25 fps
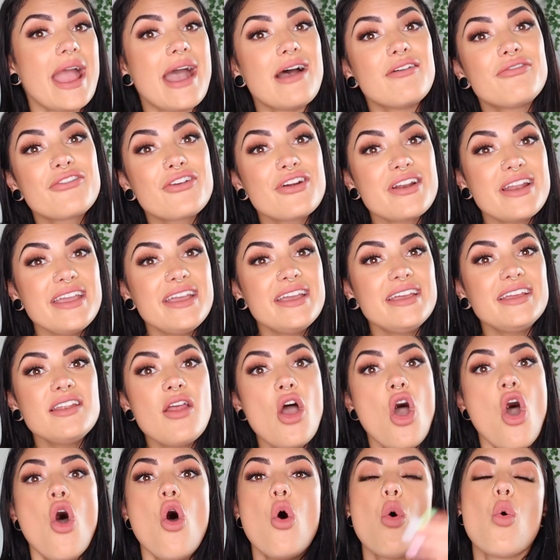effort
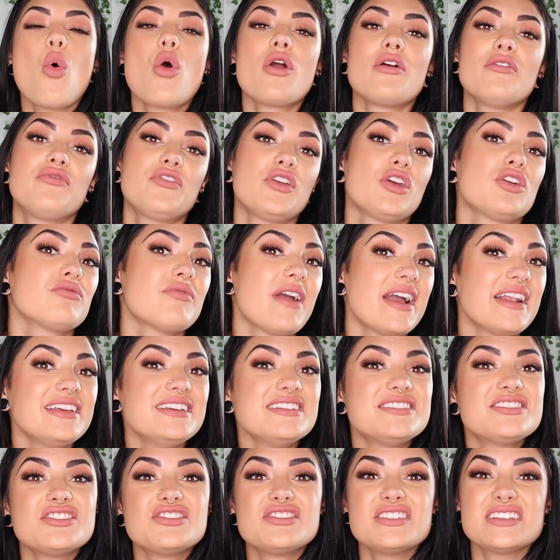in or if you're
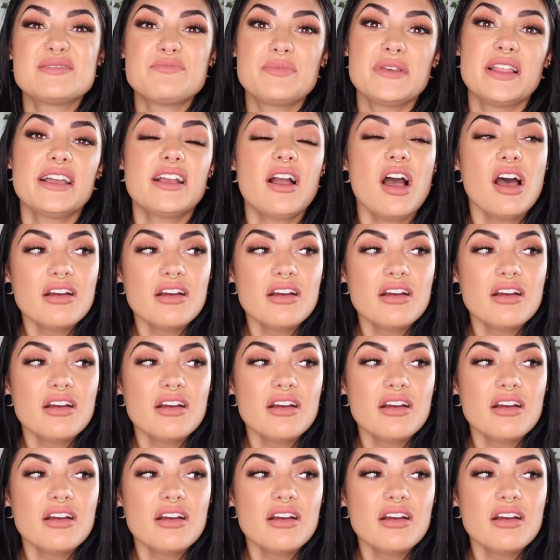ready to just be like,